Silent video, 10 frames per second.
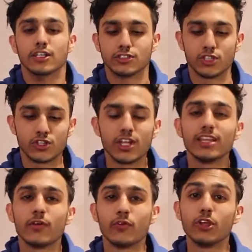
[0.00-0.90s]
So today
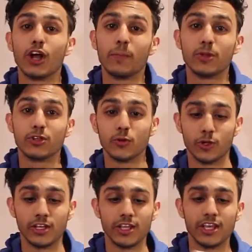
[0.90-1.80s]
the video I'll be
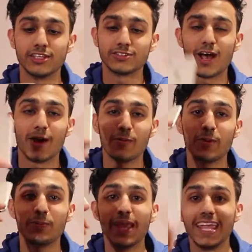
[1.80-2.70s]
doing is I'll be
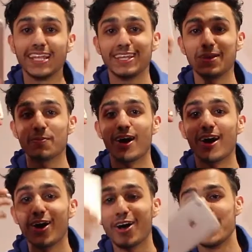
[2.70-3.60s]
painting my
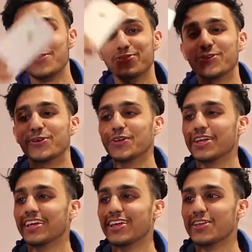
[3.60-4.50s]
iPhone
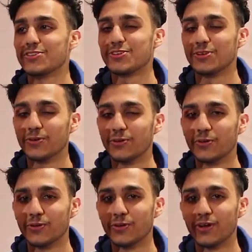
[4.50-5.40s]
into
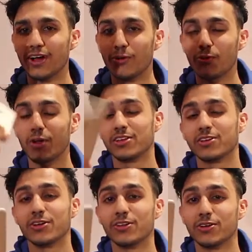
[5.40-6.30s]
a red
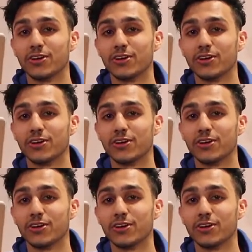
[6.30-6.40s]
color.